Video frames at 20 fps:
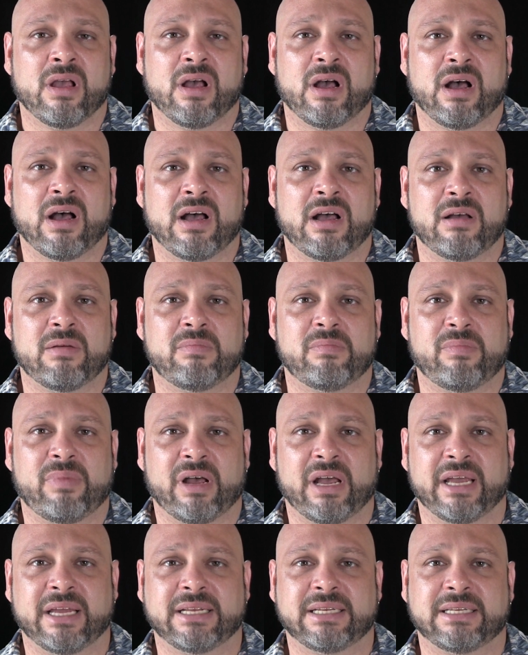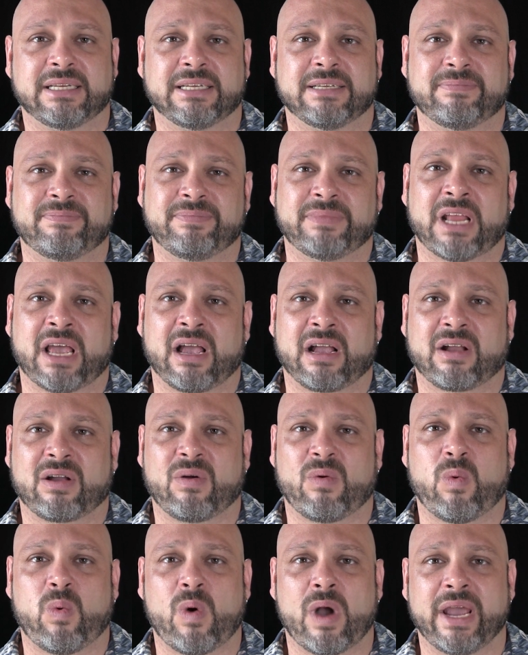but not
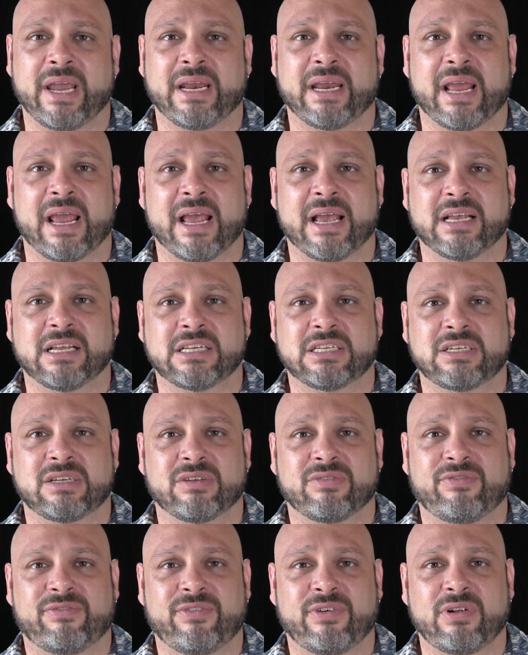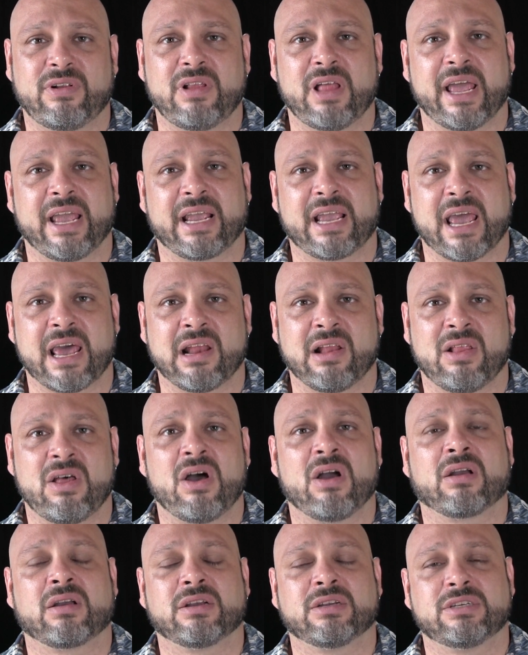quite as full a
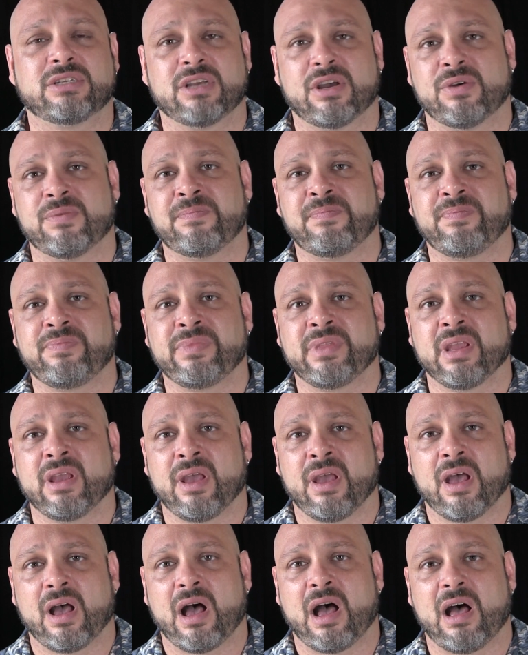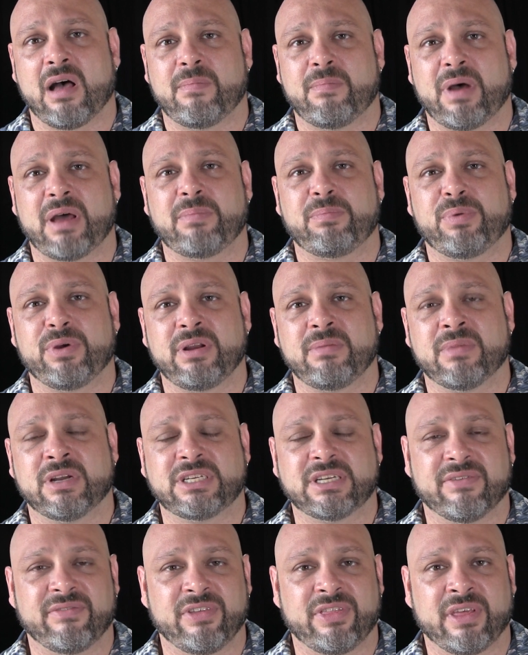catalog. So, but pretty
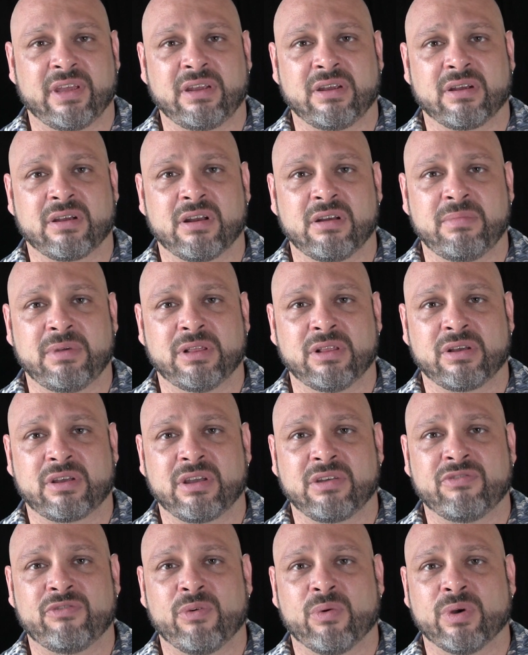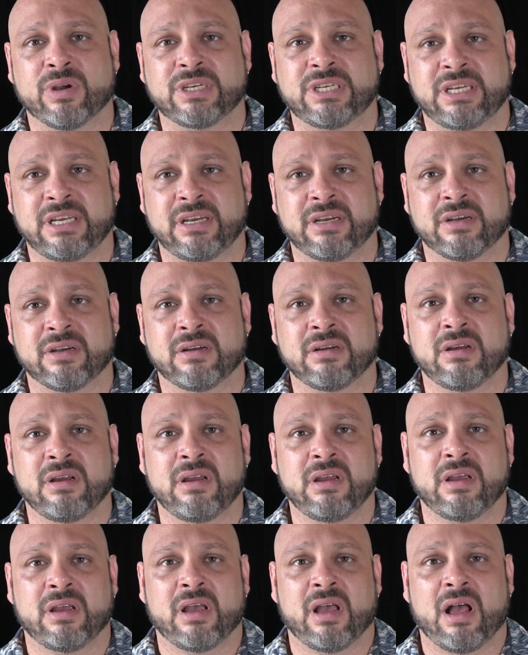much everything you're going to be looking for is here.
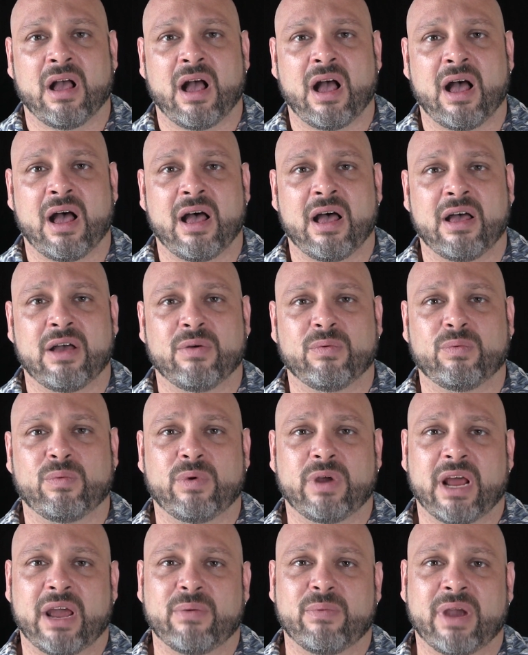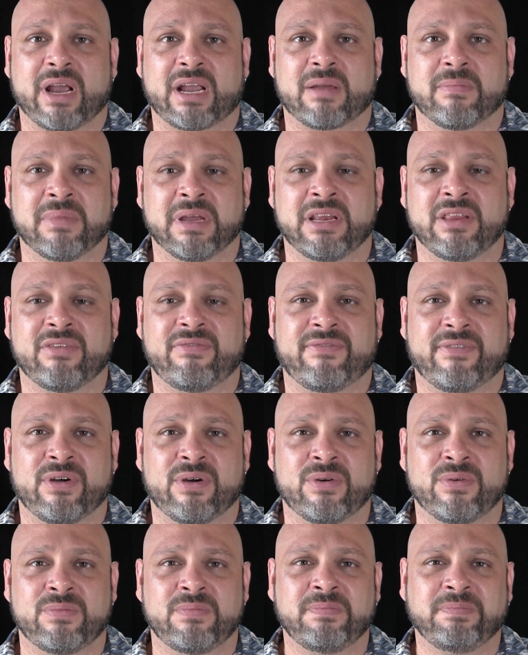Would I recommend the
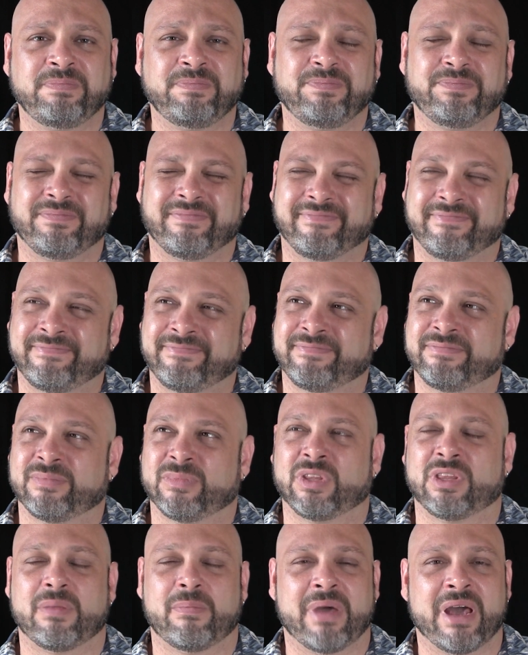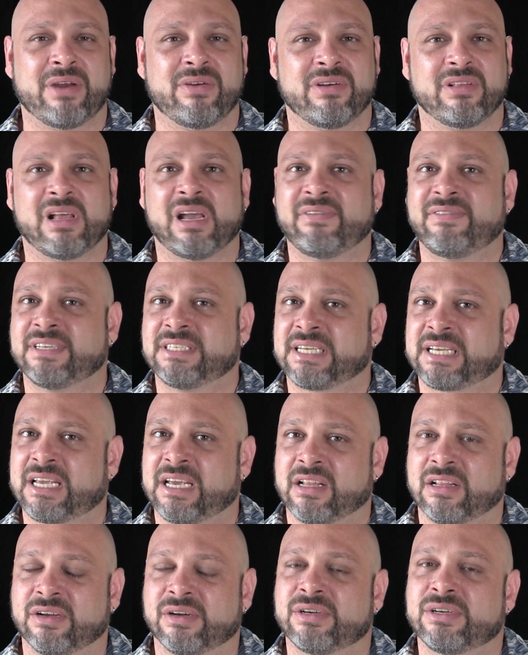phone? The battery life is a
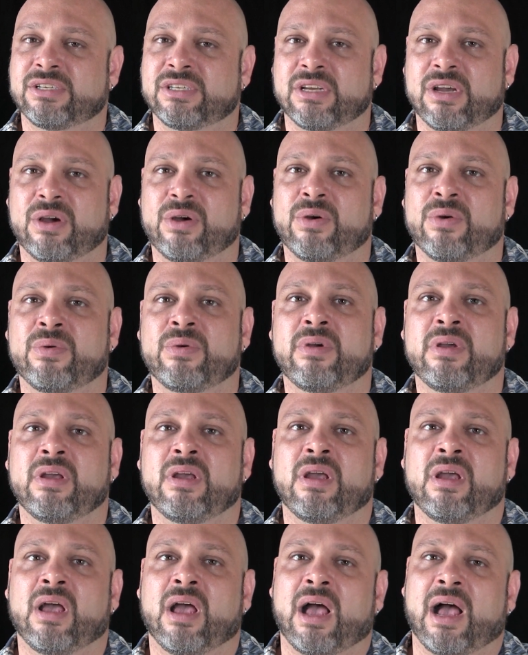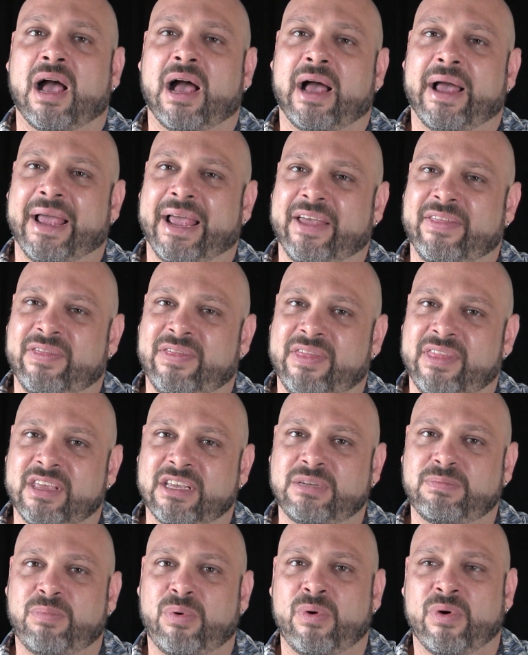killer. So at
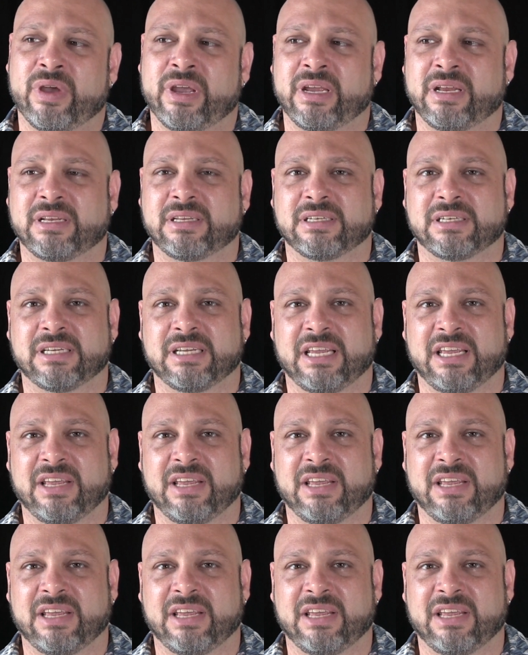this point,